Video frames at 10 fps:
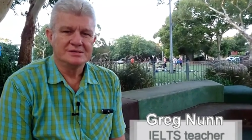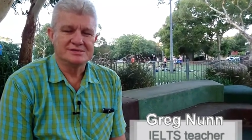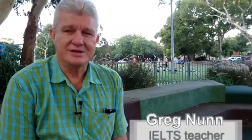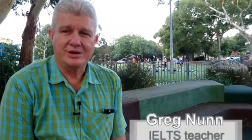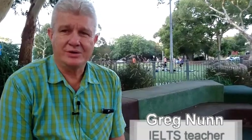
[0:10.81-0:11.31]

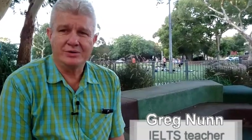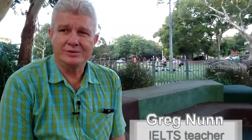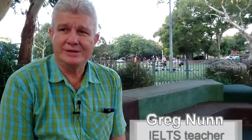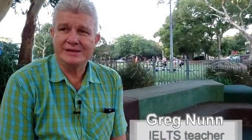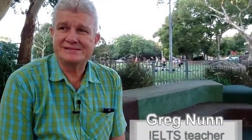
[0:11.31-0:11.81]

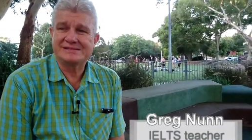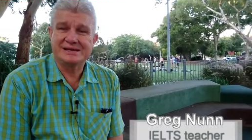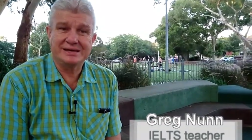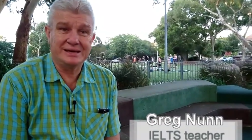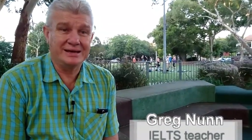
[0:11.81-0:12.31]
So it's
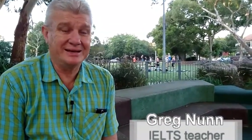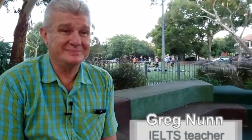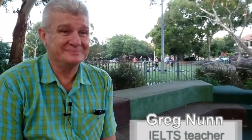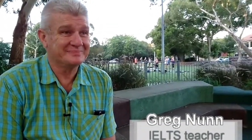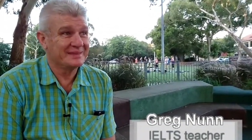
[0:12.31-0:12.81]
a
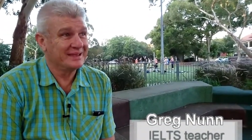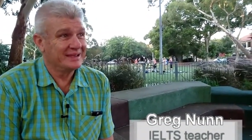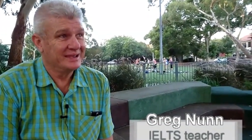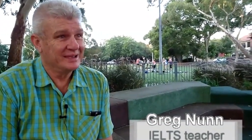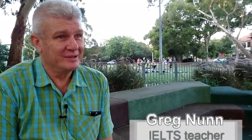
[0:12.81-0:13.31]

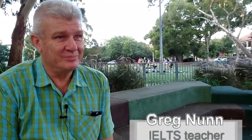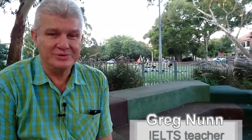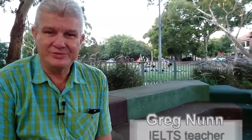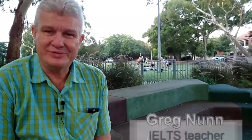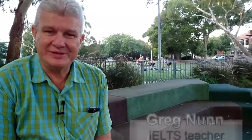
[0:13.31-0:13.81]

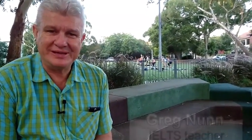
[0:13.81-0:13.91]
beautiful